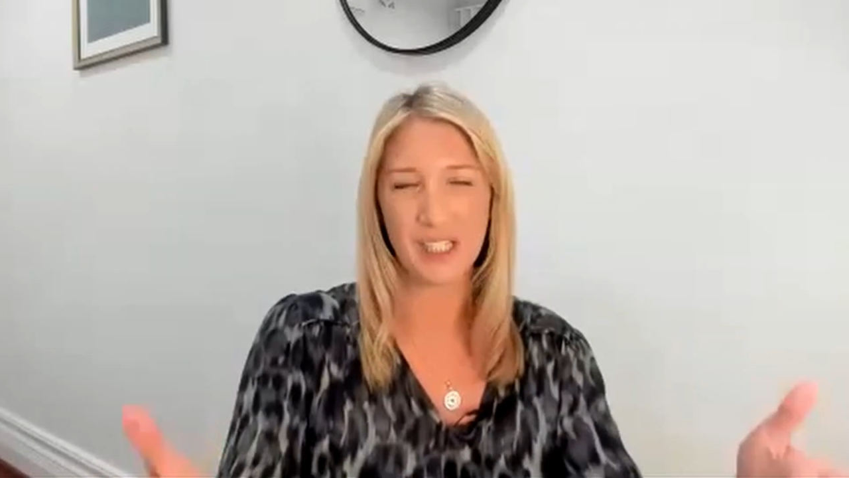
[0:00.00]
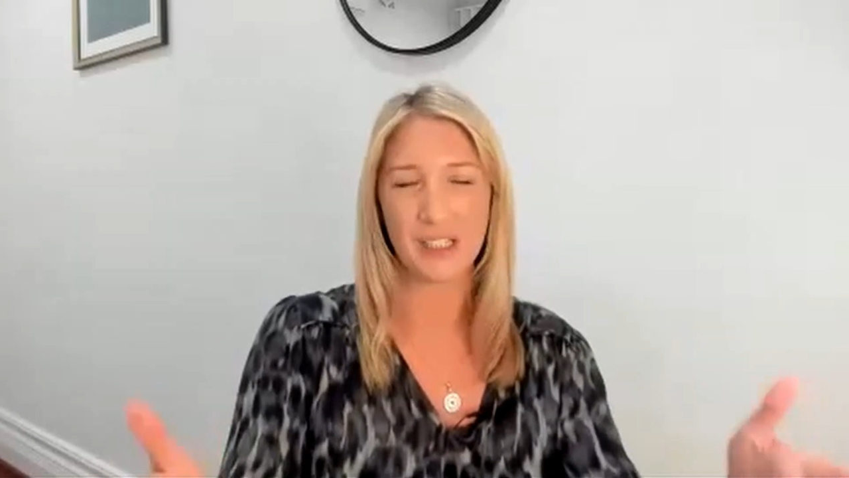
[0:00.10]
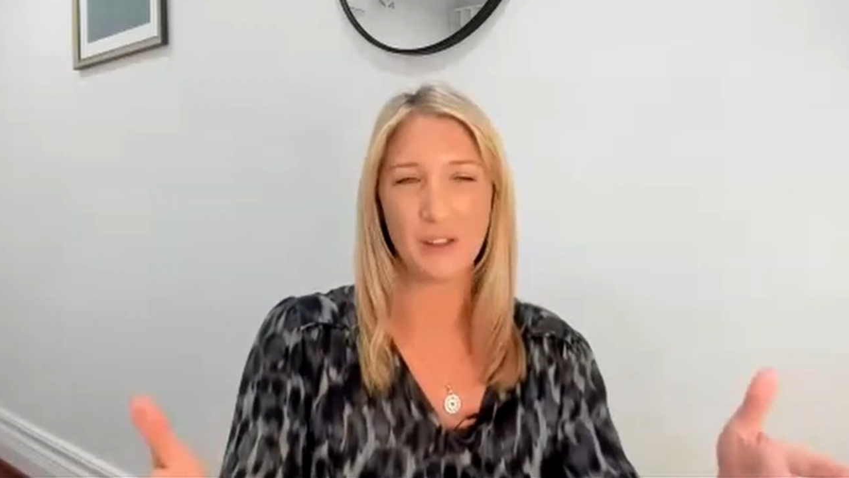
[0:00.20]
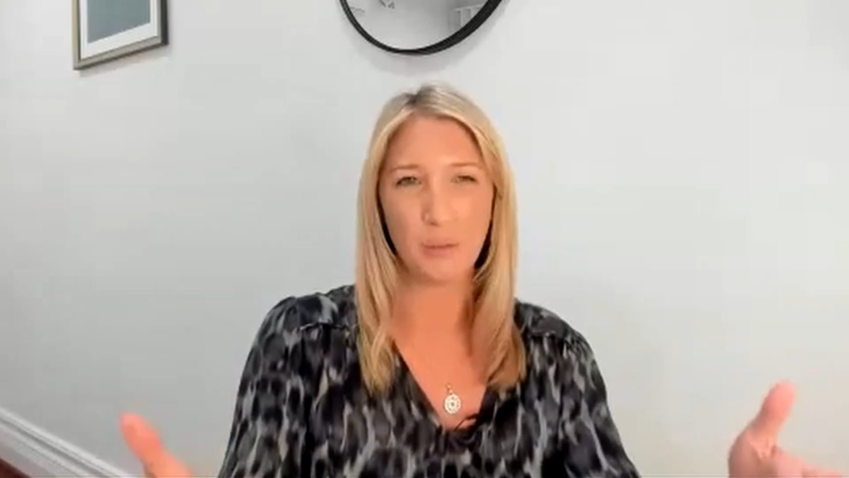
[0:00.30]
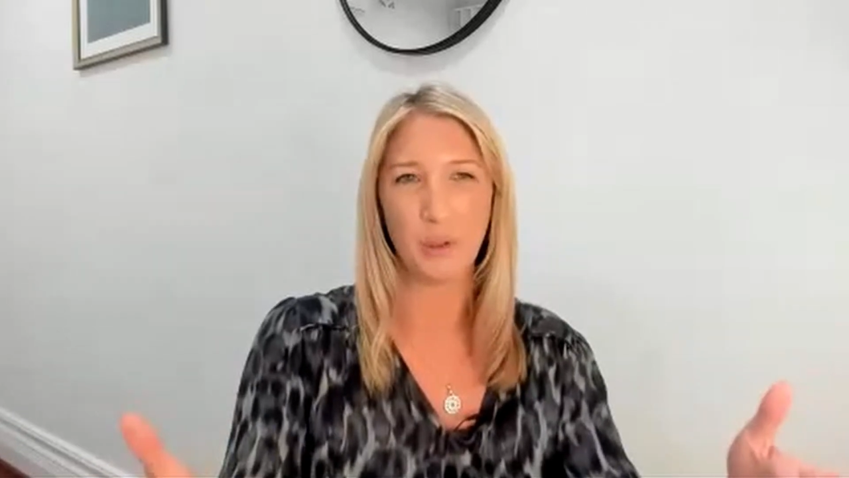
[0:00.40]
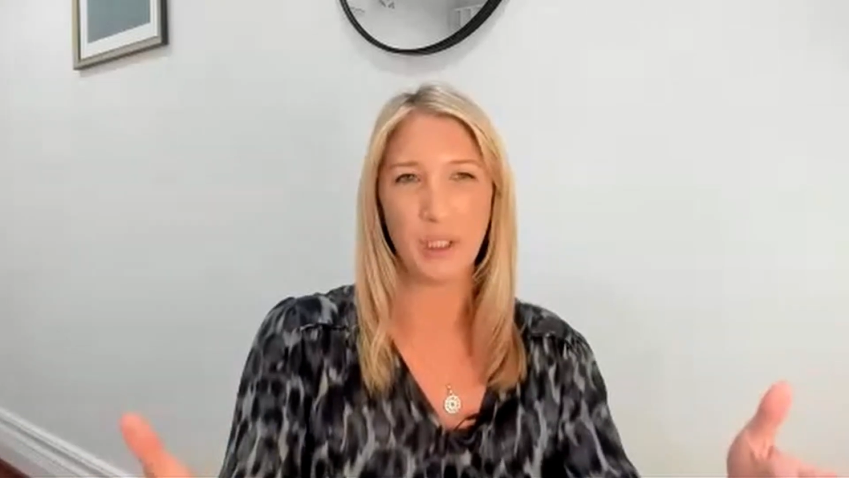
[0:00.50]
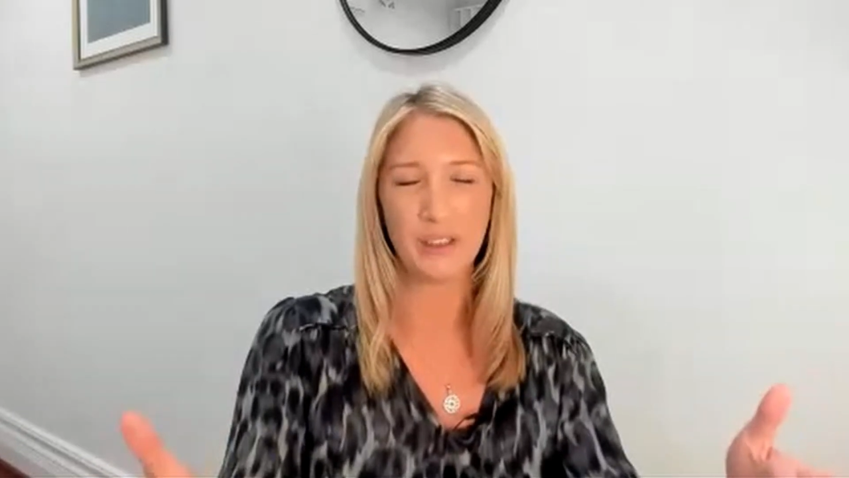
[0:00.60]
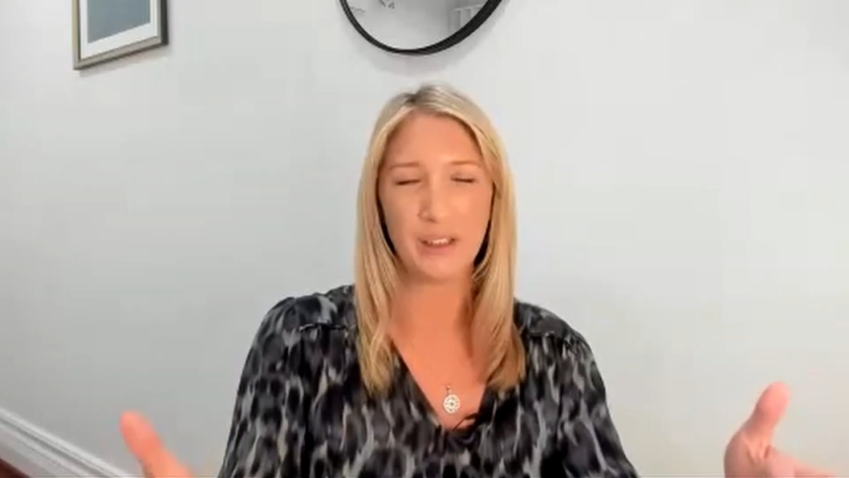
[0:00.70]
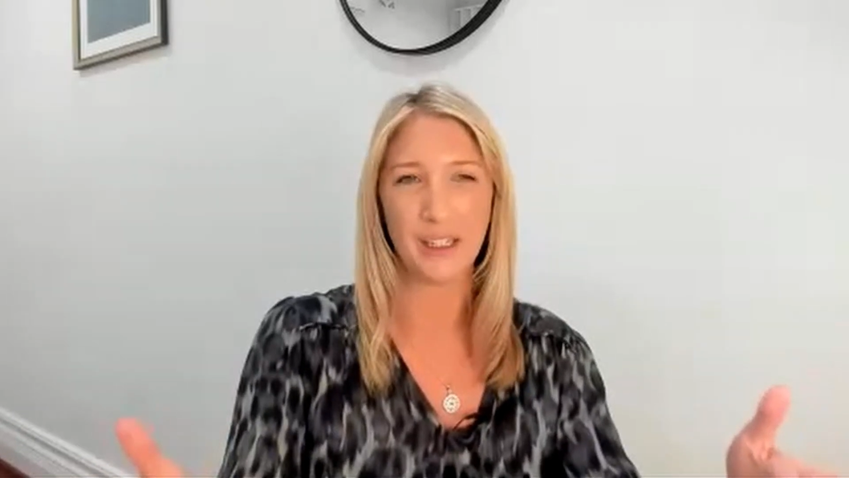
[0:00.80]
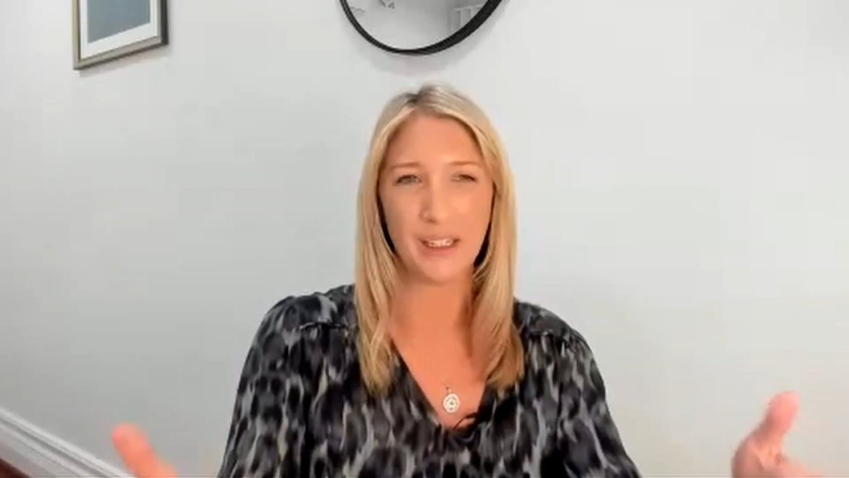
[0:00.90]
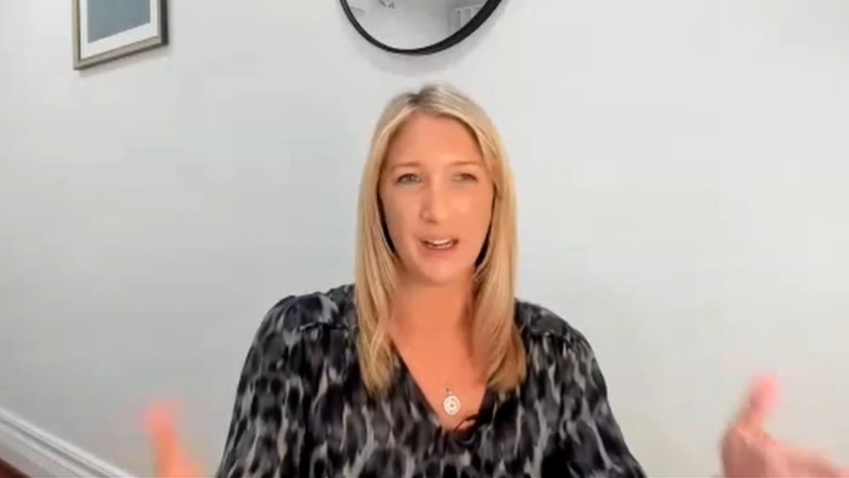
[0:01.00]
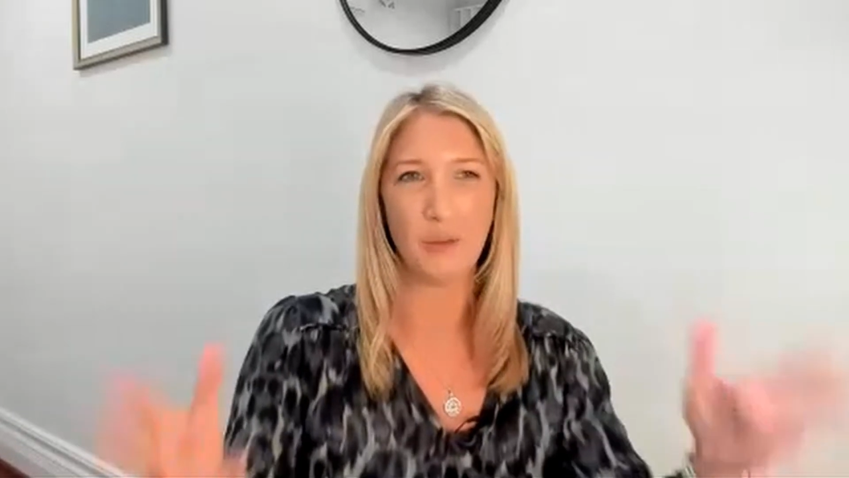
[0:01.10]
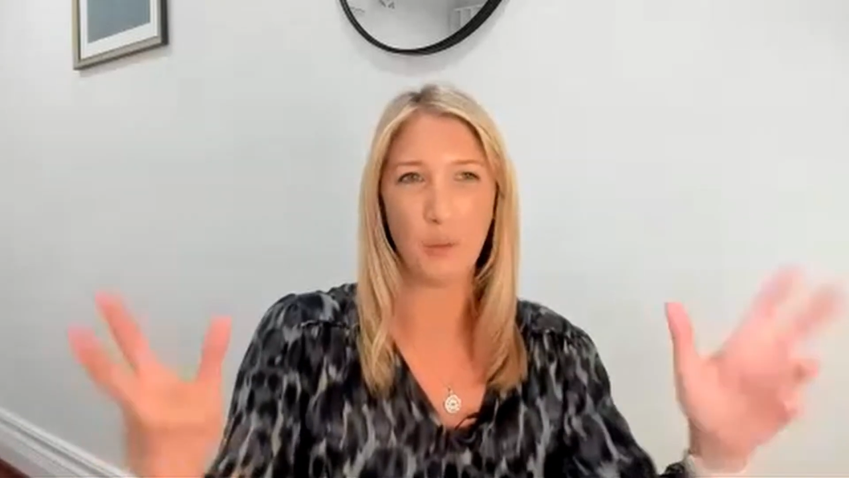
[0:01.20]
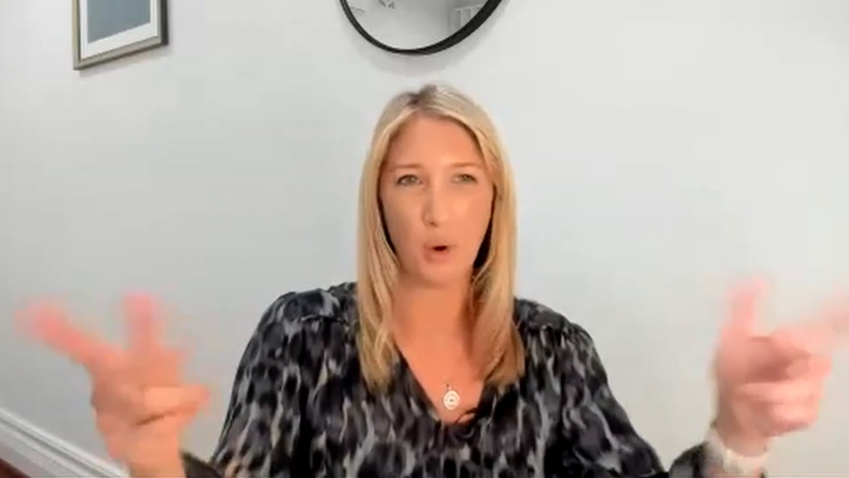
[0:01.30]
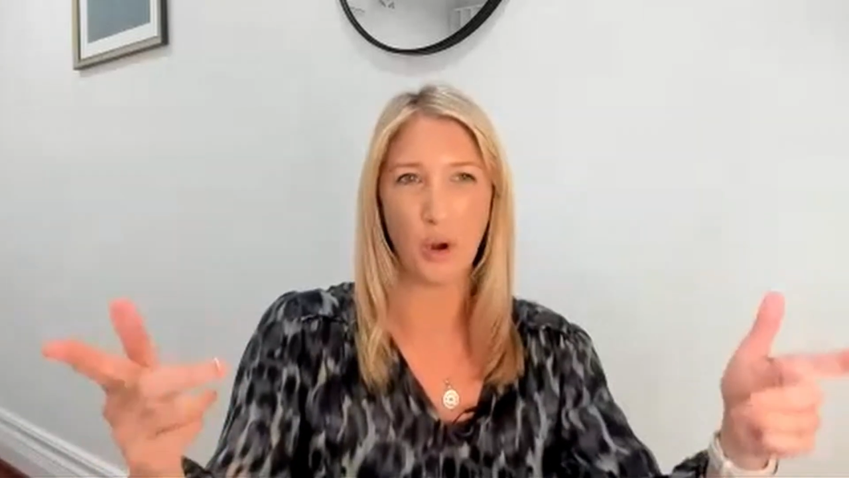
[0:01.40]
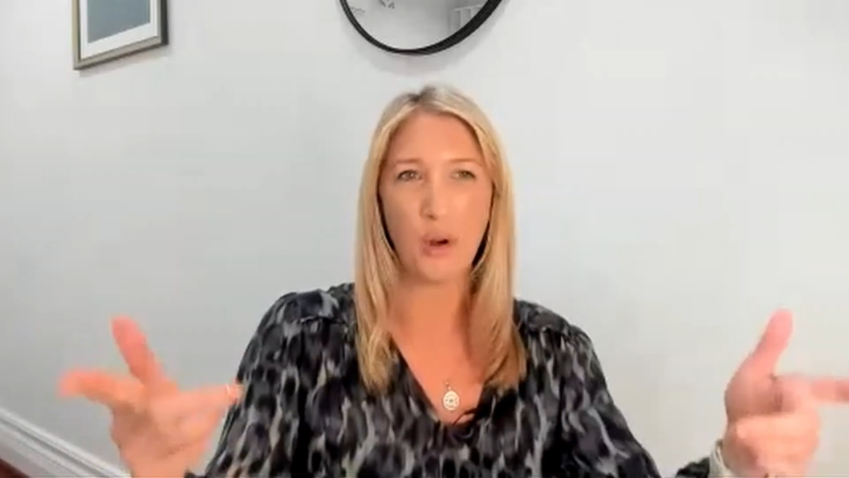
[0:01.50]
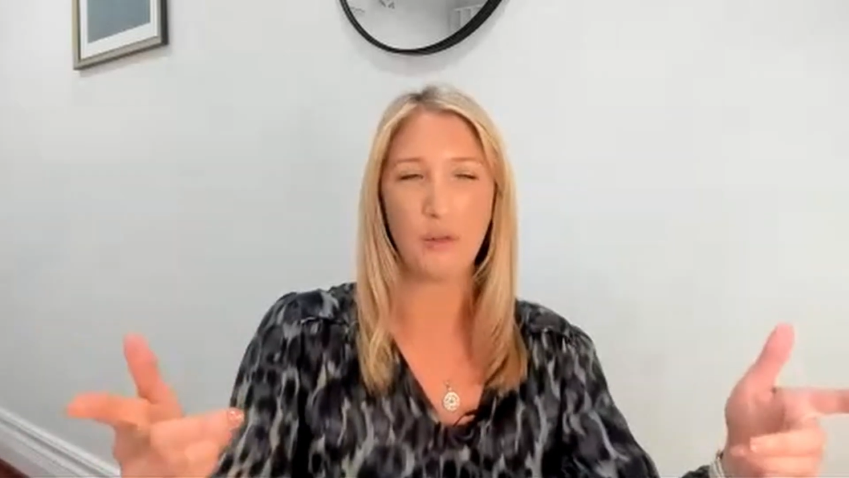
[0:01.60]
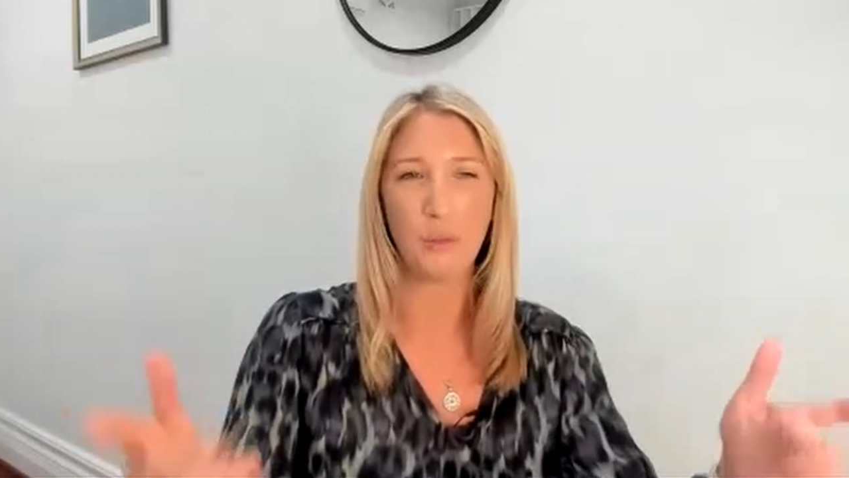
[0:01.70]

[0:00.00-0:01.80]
silver bullet, like kind of one-off.